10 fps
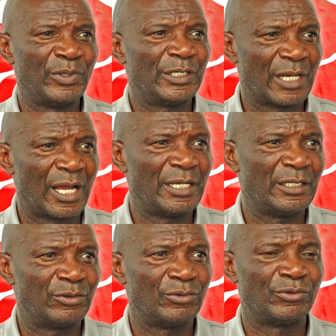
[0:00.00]
We
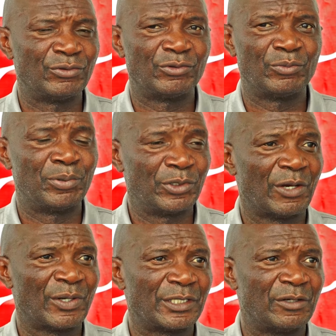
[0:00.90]
try to
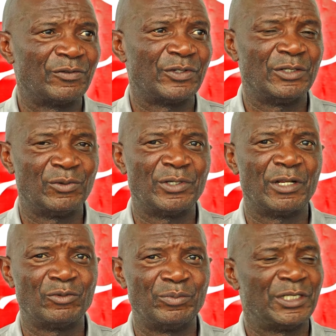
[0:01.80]
push ourselves in
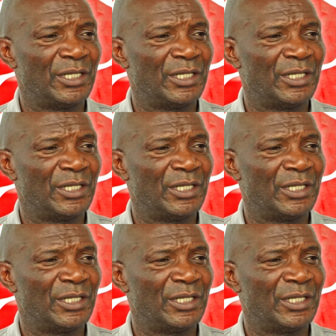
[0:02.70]
order to be